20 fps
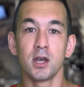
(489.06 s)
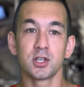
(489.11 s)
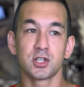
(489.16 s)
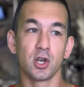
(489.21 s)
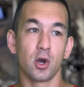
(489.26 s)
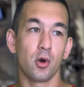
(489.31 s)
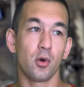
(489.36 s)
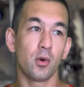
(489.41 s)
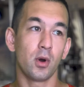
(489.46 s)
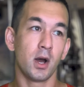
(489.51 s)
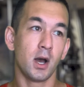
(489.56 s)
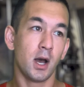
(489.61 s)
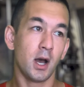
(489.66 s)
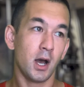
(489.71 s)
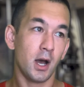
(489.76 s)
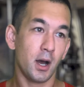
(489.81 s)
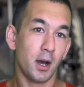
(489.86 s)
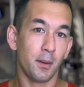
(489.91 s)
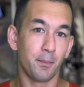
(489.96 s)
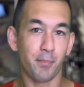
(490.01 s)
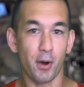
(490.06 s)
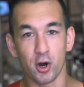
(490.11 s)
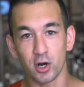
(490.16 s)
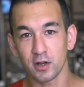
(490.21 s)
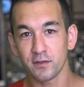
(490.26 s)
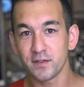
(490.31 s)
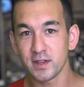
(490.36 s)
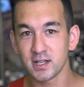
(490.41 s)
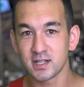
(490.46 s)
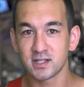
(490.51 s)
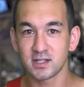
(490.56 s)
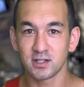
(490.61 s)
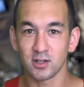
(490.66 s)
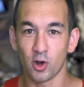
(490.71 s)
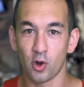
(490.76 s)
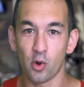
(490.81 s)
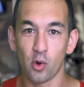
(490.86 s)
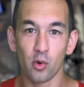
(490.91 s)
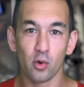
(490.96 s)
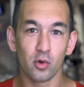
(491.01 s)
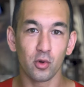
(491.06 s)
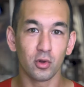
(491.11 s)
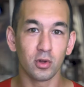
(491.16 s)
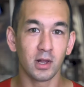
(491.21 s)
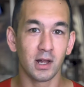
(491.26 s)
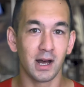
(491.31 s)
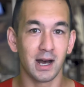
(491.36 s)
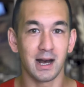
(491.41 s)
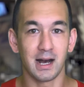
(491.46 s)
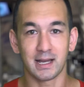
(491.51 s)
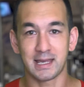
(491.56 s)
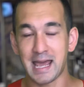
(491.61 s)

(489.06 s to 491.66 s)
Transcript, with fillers: So part of this whole